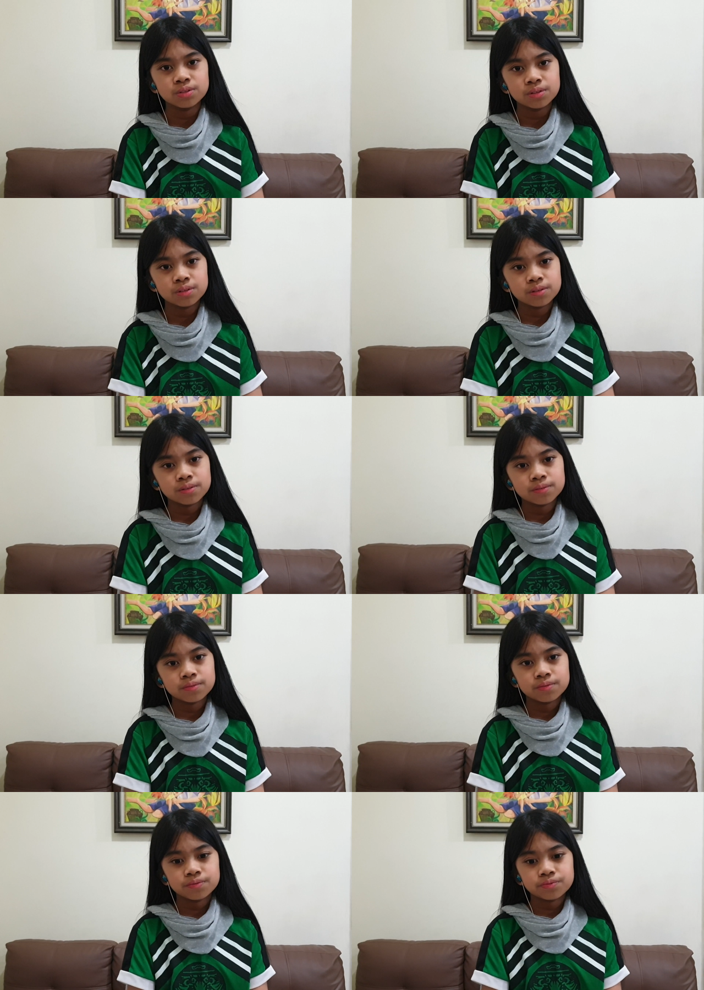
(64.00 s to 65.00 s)

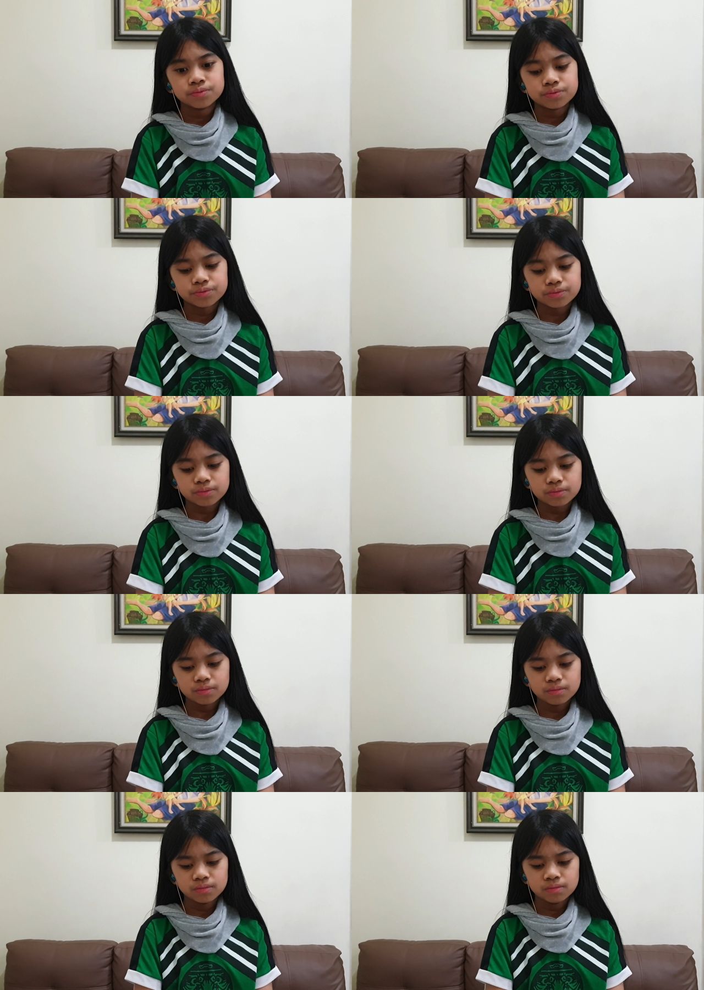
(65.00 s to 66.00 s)

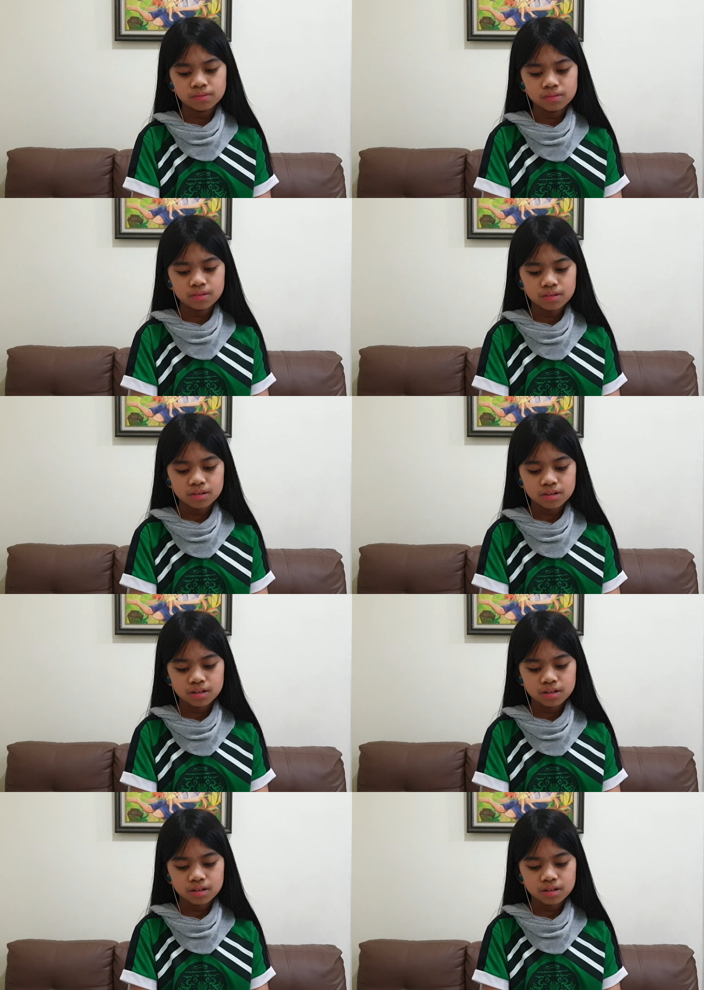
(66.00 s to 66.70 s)
Nothing is said.